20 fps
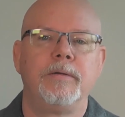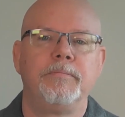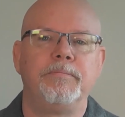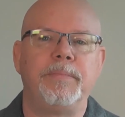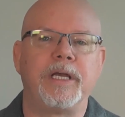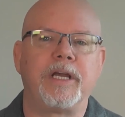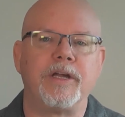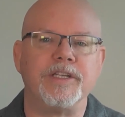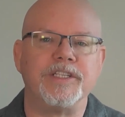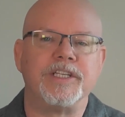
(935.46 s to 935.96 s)

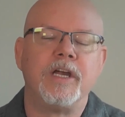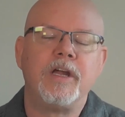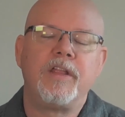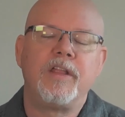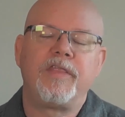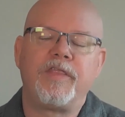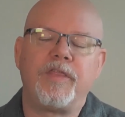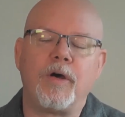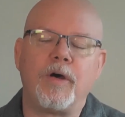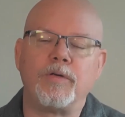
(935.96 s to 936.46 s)
Because
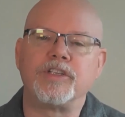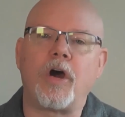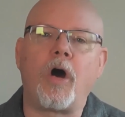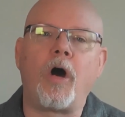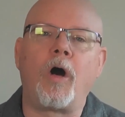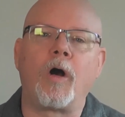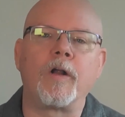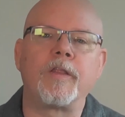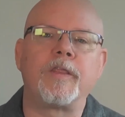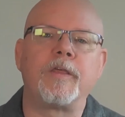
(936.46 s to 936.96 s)
those
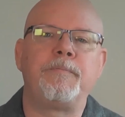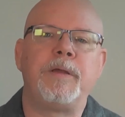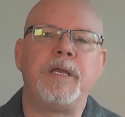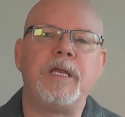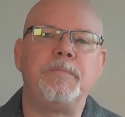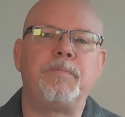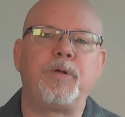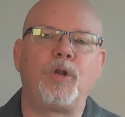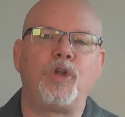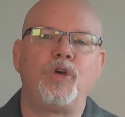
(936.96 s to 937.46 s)
are the
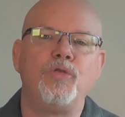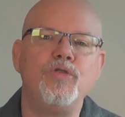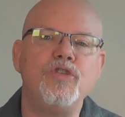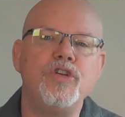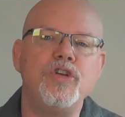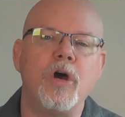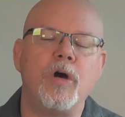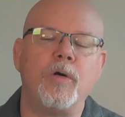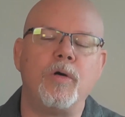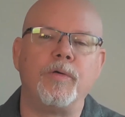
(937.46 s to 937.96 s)
people who
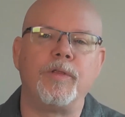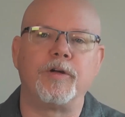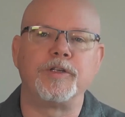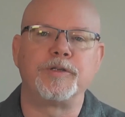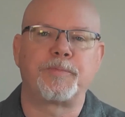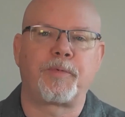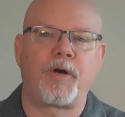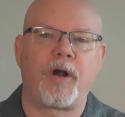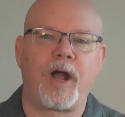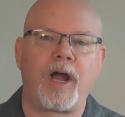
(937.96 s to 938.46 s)
know those
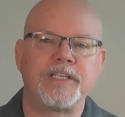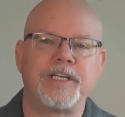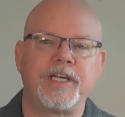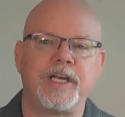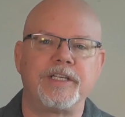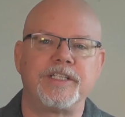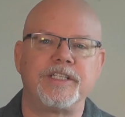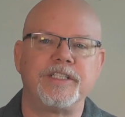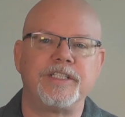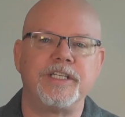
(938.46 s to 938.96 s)

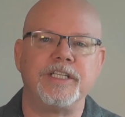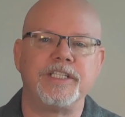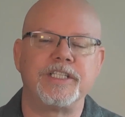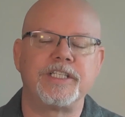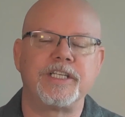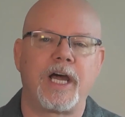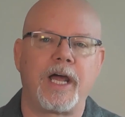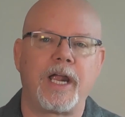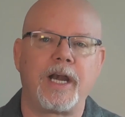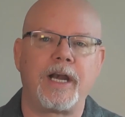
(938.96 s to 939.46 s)
processes
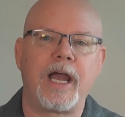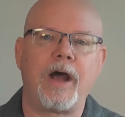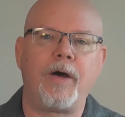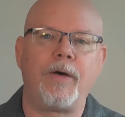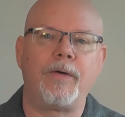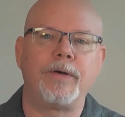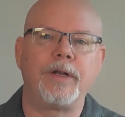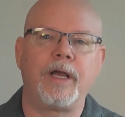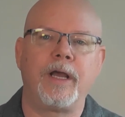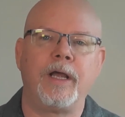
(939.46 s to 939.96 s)
inside and
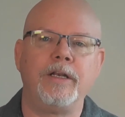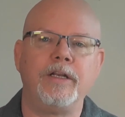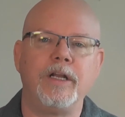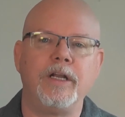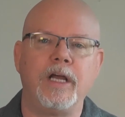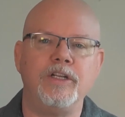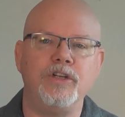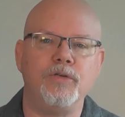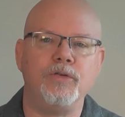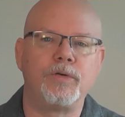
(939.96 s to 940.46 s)
out.
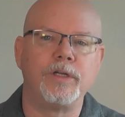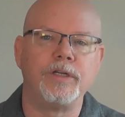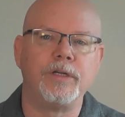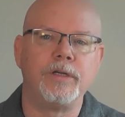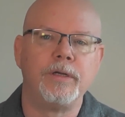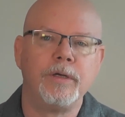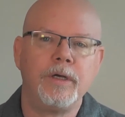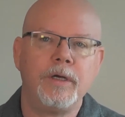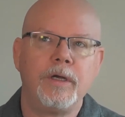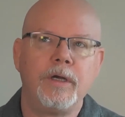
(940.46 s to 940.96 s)
And you
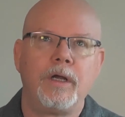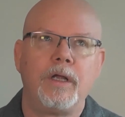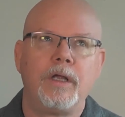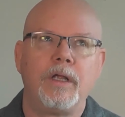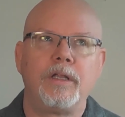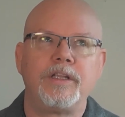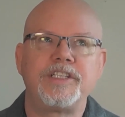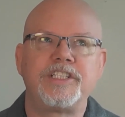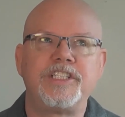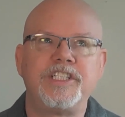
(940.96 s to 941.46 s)
can
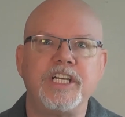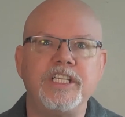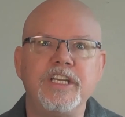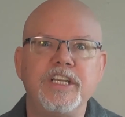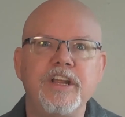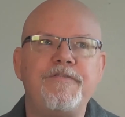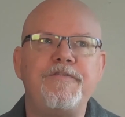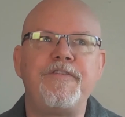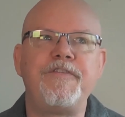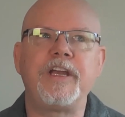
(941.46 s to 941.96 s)

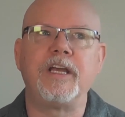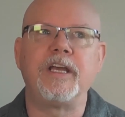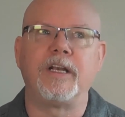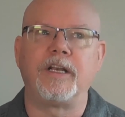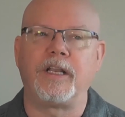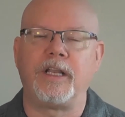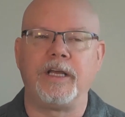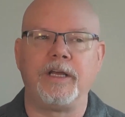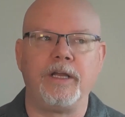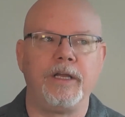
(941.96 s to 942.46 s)

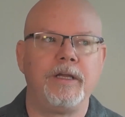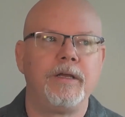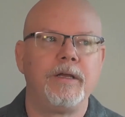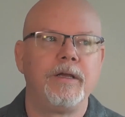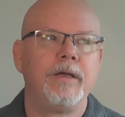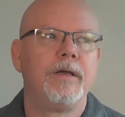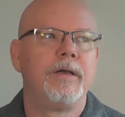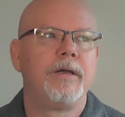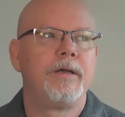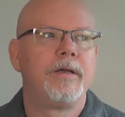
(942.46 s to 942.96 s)
significantly
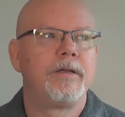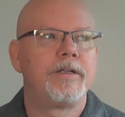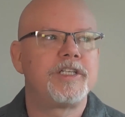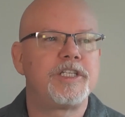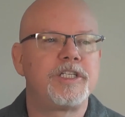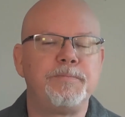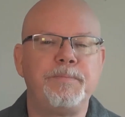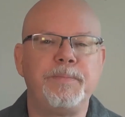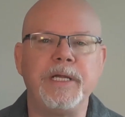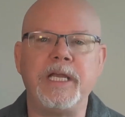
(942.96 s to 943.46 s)

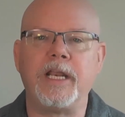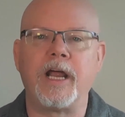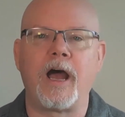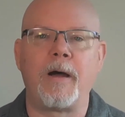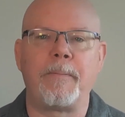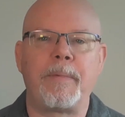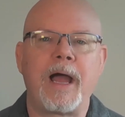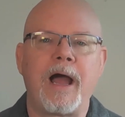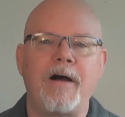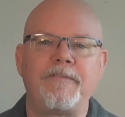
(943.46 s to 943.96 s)
speed
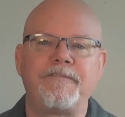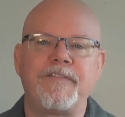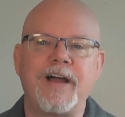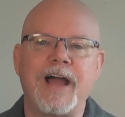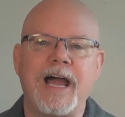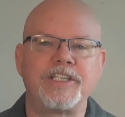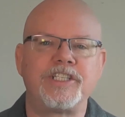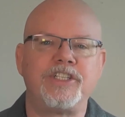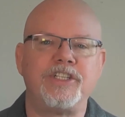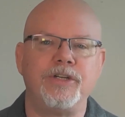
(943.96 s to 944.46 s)
up how
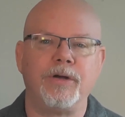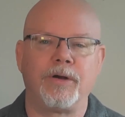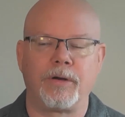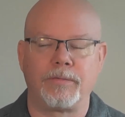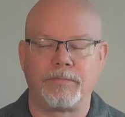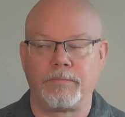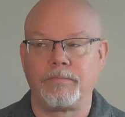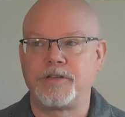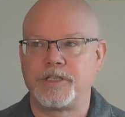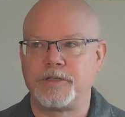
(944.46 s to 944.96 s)
fast
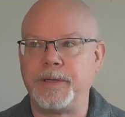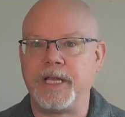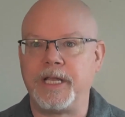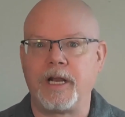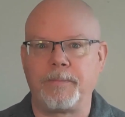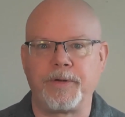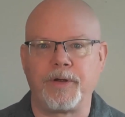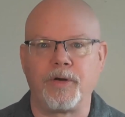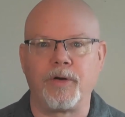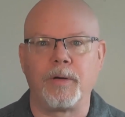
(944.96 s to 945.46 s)
speed
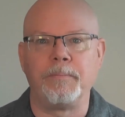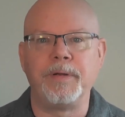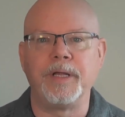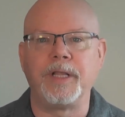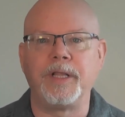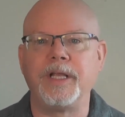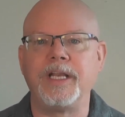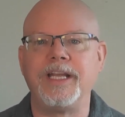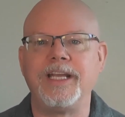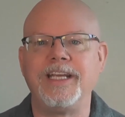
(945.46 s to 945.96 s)
up your
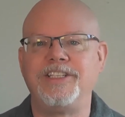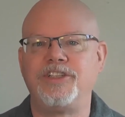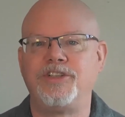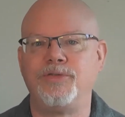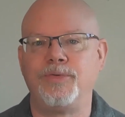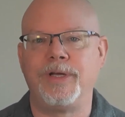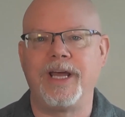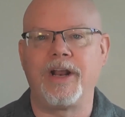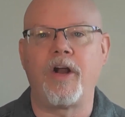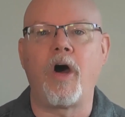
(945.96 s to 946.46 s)
ability to
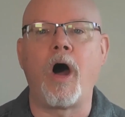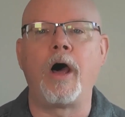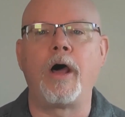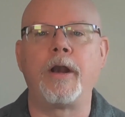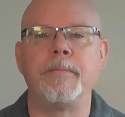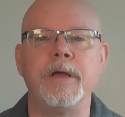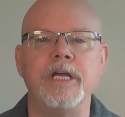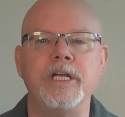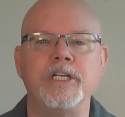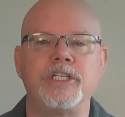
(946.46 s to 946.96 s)
get
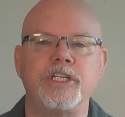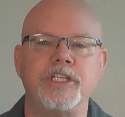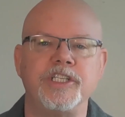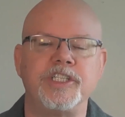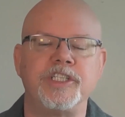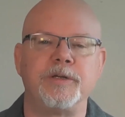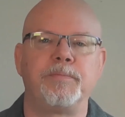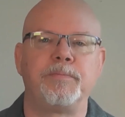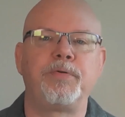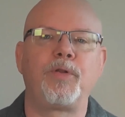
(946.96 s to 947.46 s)

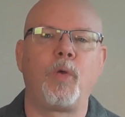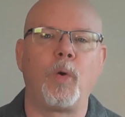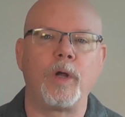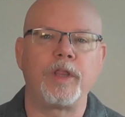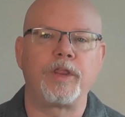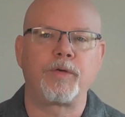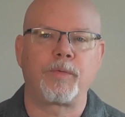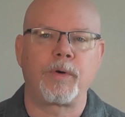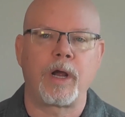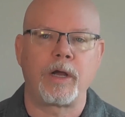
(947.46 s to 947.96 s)
automations
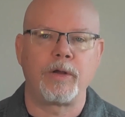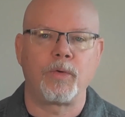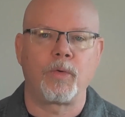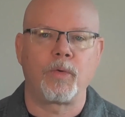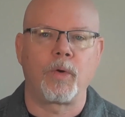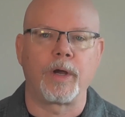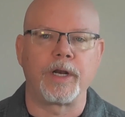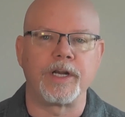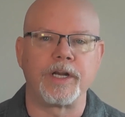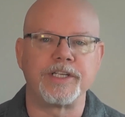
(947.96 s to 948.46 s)
deployed throughout your
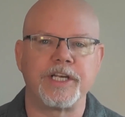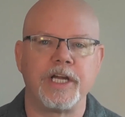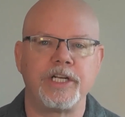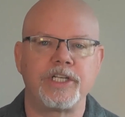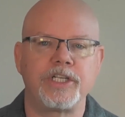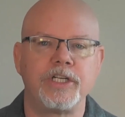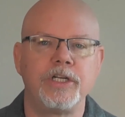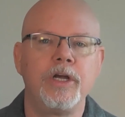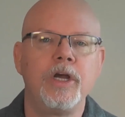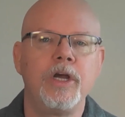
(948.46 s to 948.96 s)

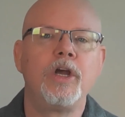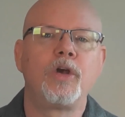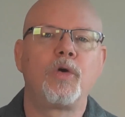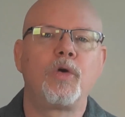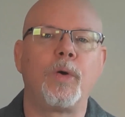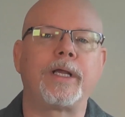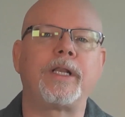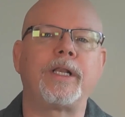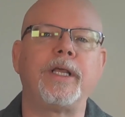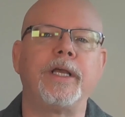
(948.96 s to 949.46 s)
organization
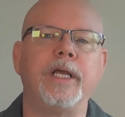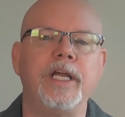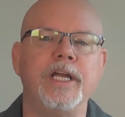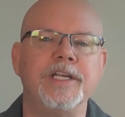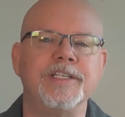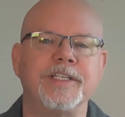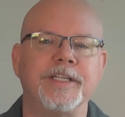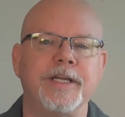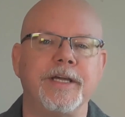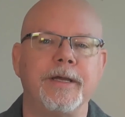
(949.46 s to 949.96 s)
quickly and
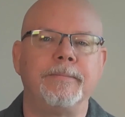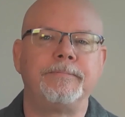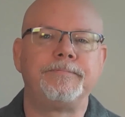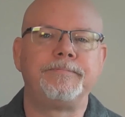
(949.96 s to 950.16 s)
easily.